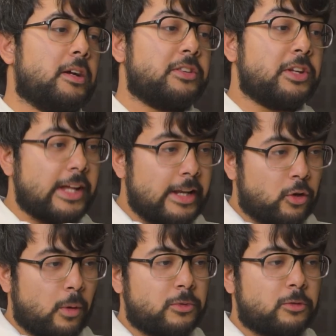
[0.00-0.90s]
In the
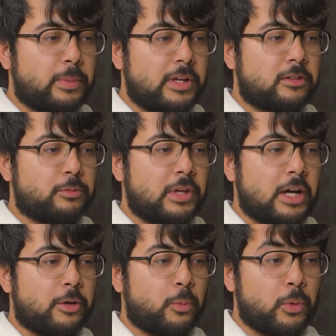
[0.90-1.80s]
telecom space, we
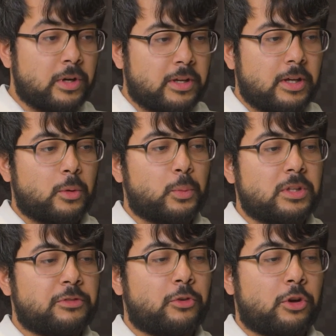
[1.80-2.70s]
are working
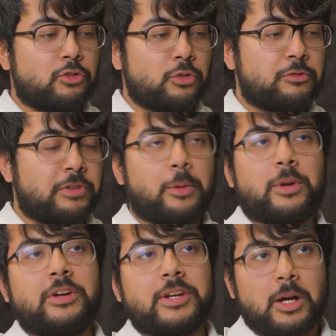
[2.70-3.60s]
with a Fortune
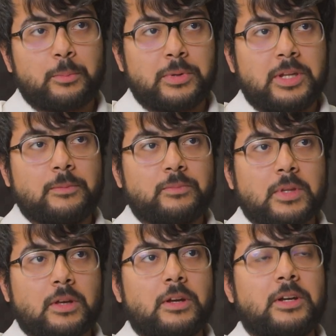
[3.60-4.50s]
500 company
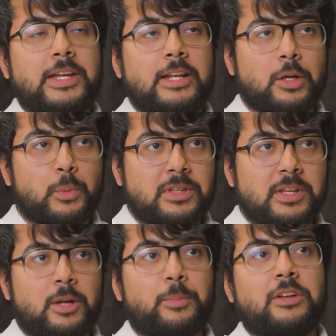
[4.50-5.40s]
dealing with
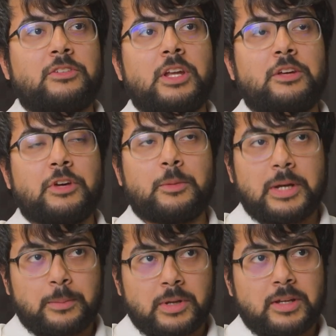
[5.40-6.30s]
their Apache NiFi
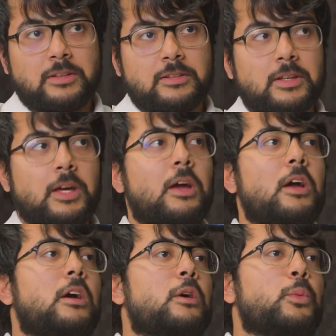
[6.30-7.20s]
pipelines.
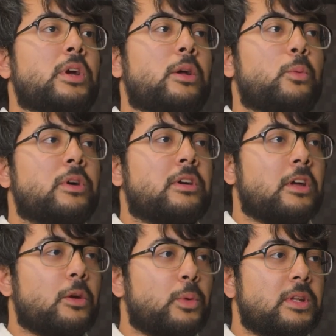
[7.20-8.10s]
Okay. We are
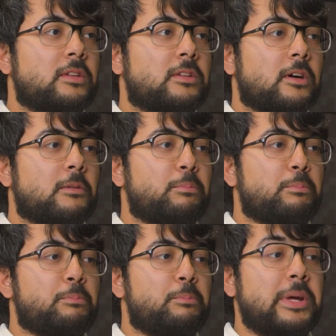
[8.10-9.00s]
working with a
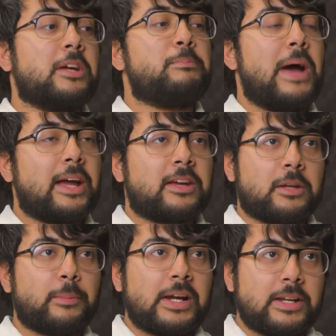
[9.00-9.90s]
big bank
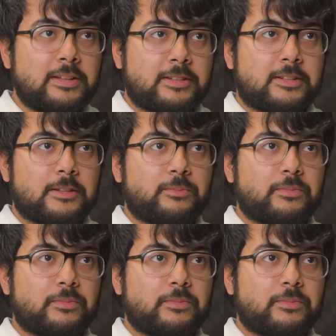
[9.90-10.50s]
in Middle East.